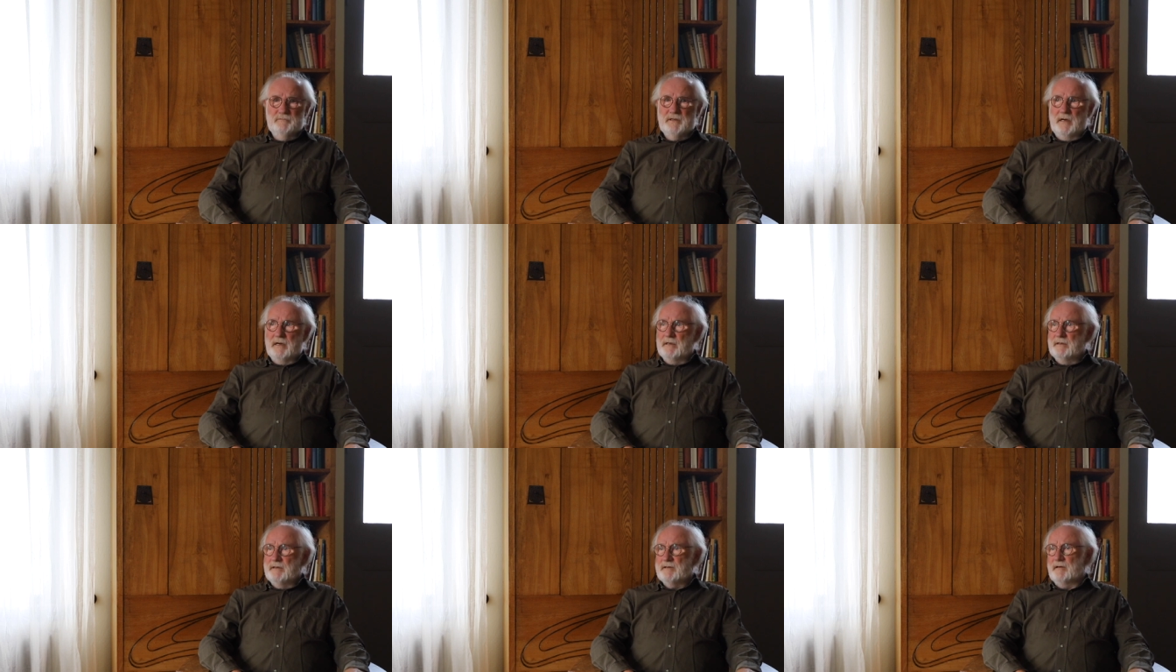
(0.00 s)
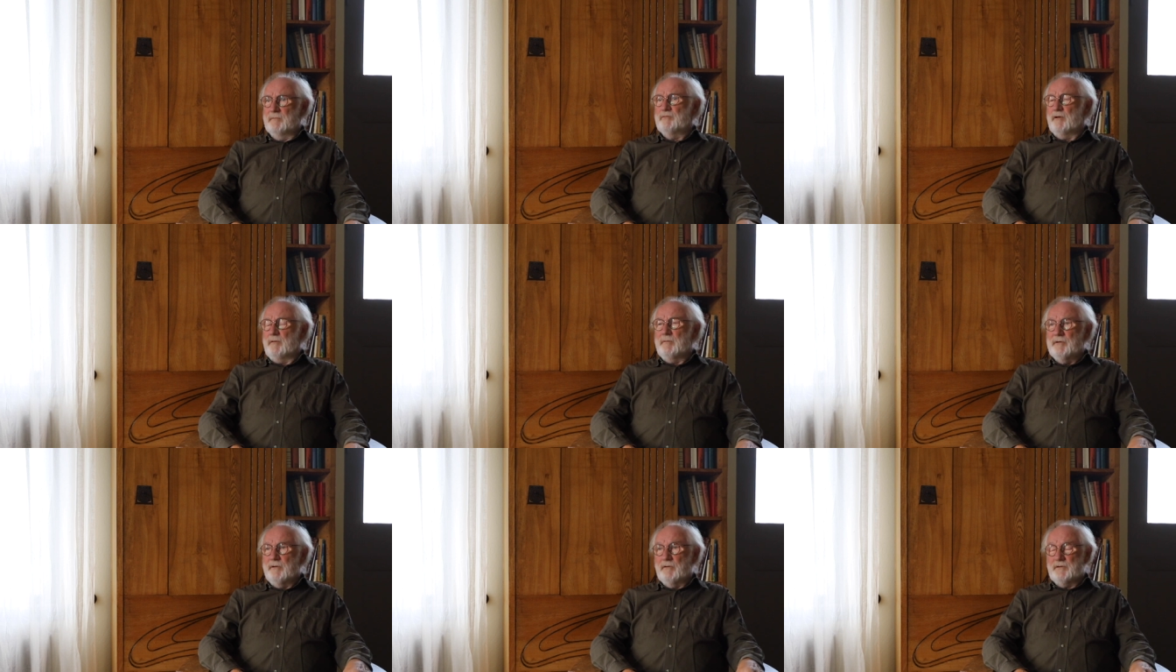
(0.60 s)
tides and
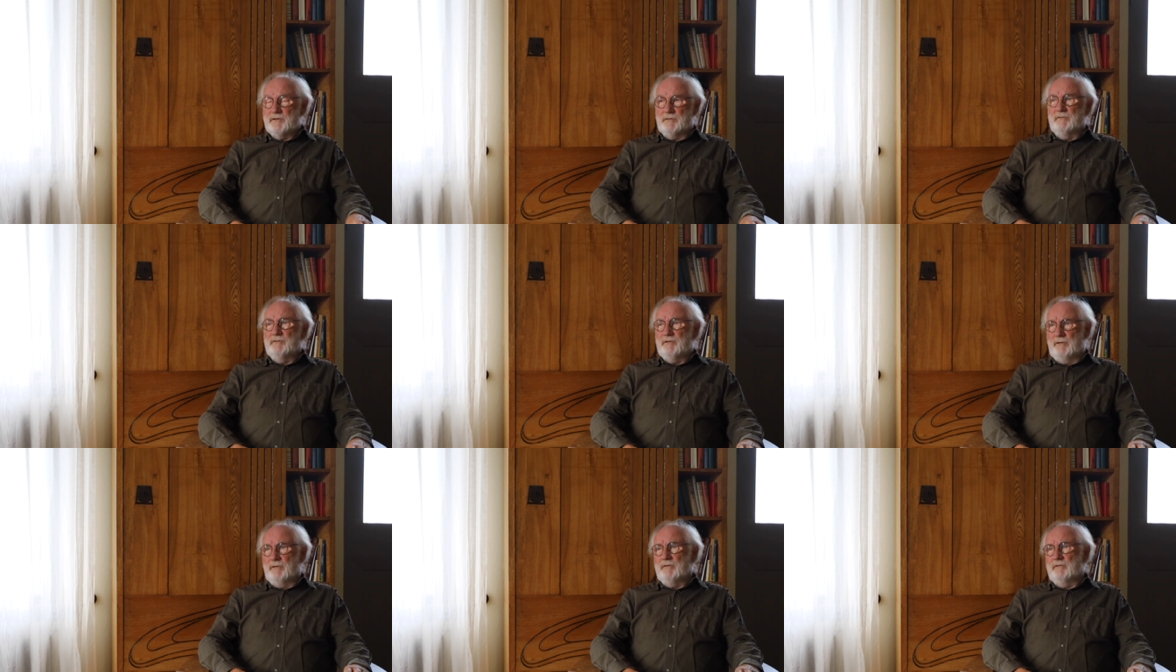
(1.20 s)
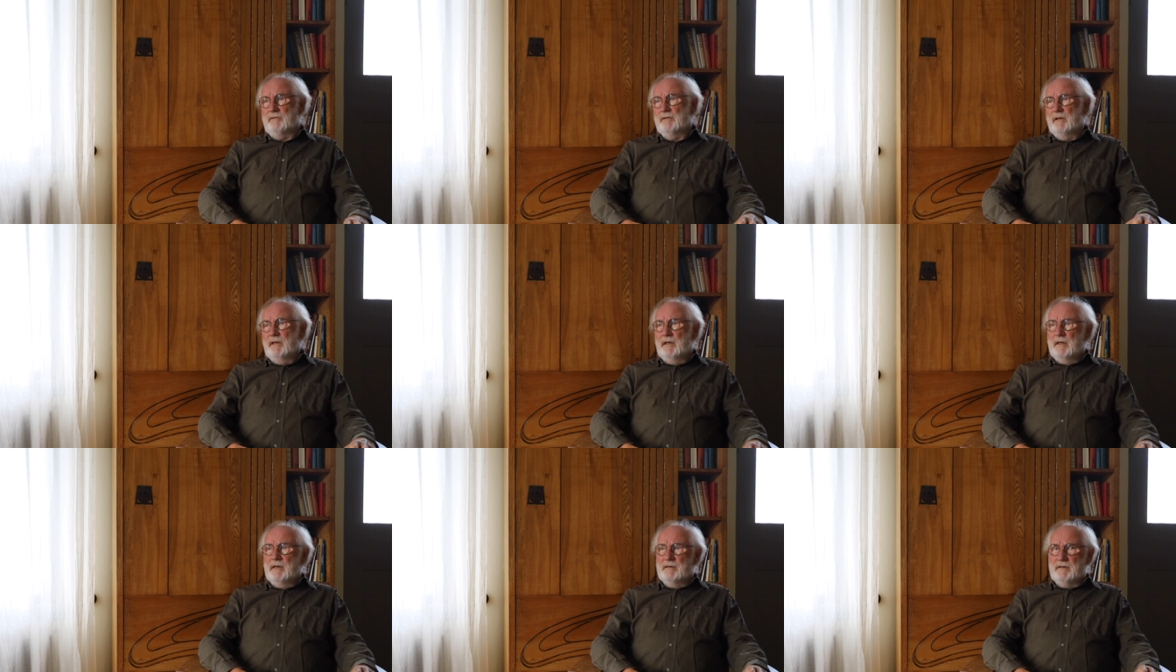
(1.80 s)
probably also internal
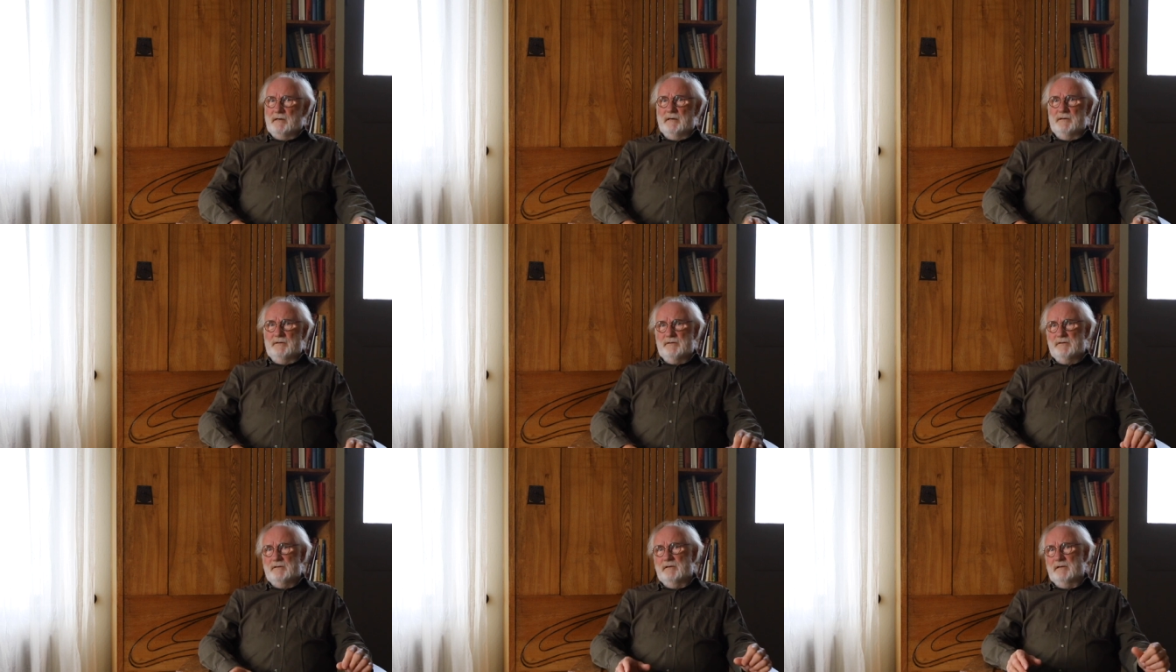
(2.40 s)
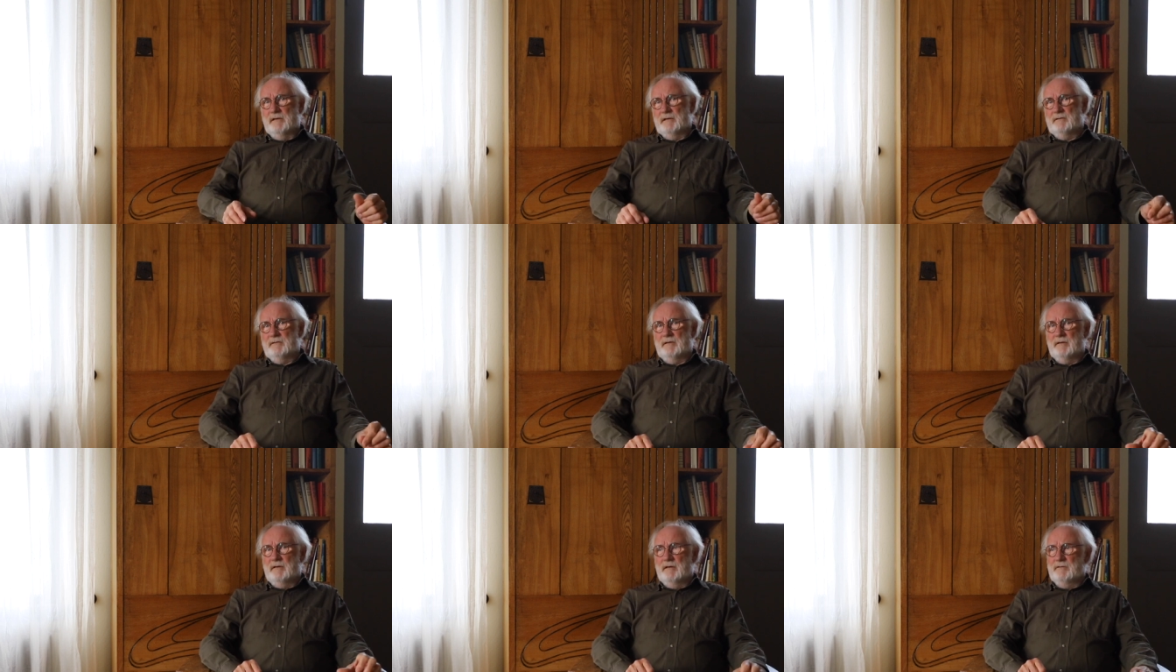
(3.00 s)
tides here at,
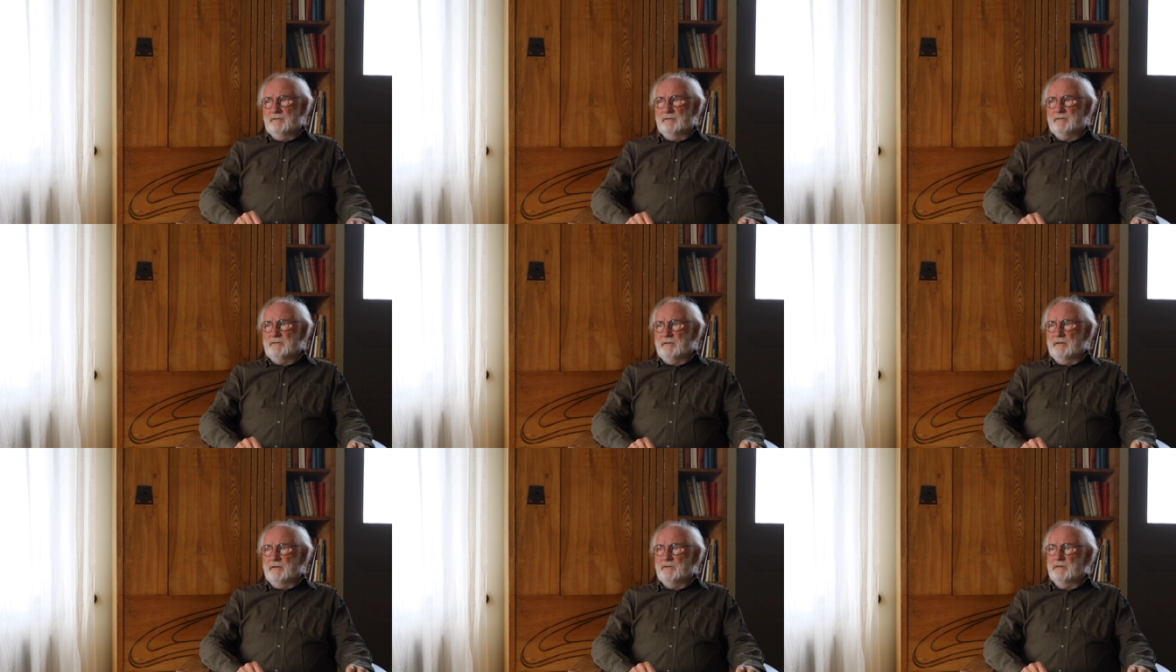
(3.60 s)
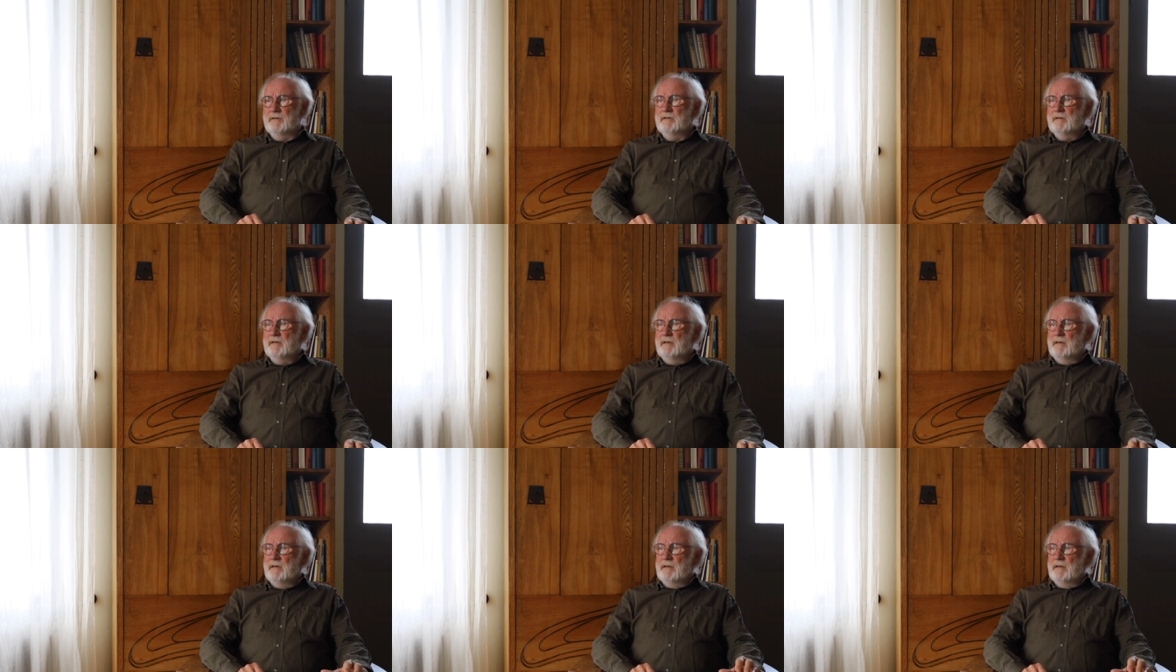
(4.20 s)
the, at this station.